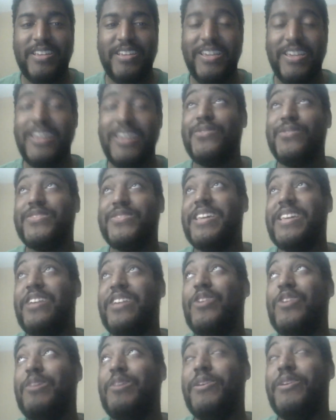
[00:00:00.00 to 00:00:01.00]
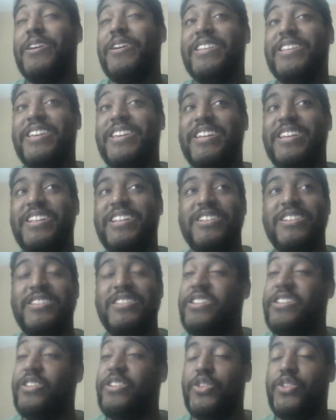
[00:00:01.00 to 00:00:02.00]
If Saquon Barkley can
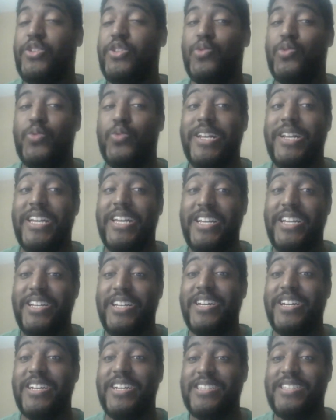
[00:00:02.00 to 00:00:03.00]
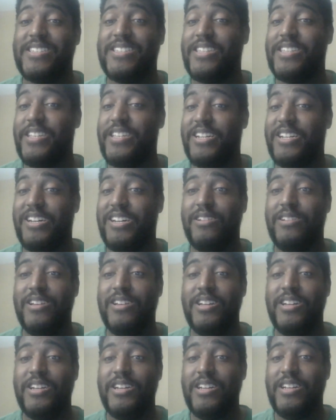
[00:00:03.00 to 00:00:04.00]
continue to do what he does, you know,
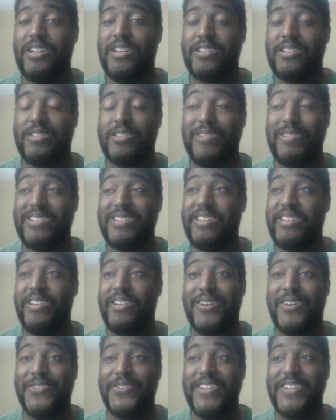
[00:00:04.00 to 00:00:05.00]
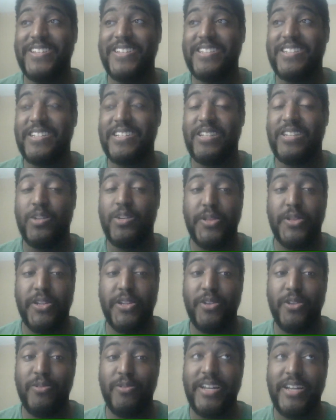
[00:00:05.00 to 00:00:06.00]
the rest of the offense doesn't know what
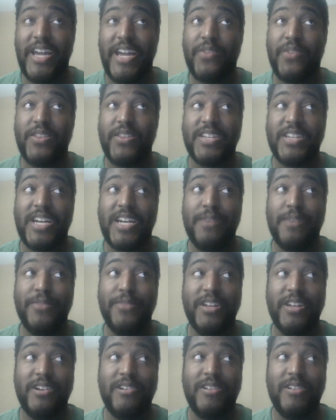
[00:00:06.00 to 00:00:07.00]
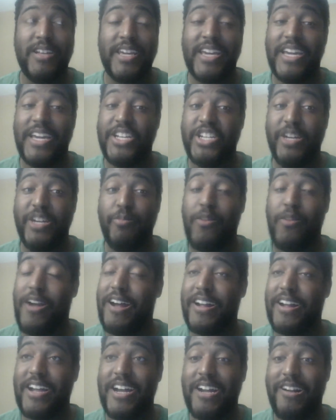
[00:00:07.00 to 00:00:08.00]
they're doing half the time. You know, like AJ
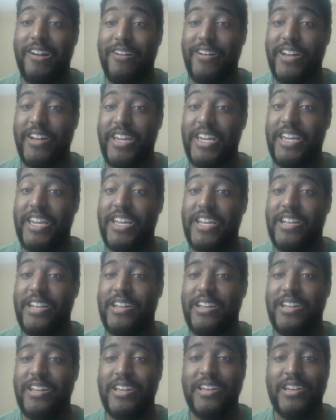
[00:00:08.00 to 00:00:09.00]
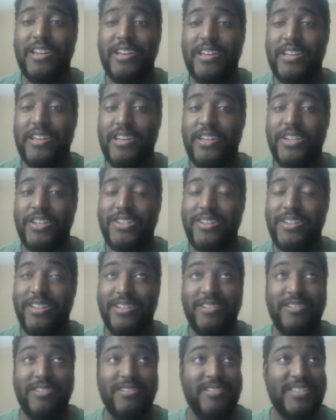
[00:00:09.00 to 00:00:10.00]
Brown got hurt again,
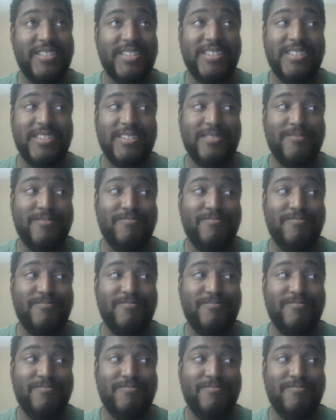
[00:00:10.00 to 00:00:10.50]
Jalen Hurts.